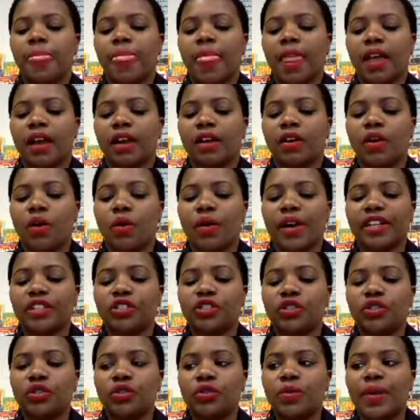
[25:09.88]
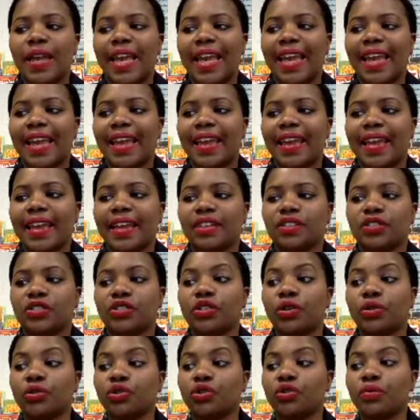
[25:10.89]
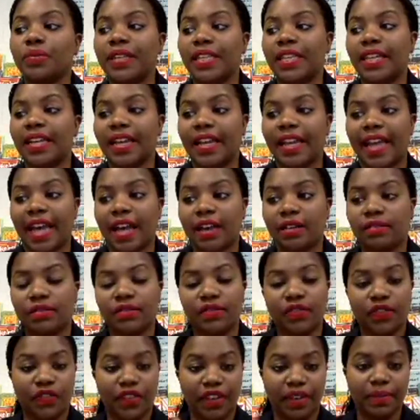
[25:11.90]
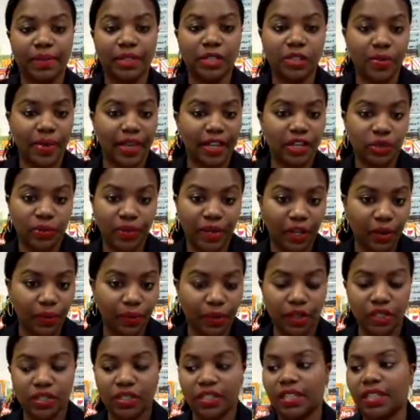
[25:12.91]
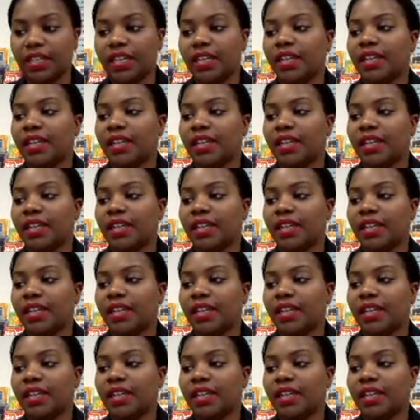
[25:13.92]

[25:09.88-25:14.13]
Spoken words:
going to a social media account of a famous Spanish speaking person,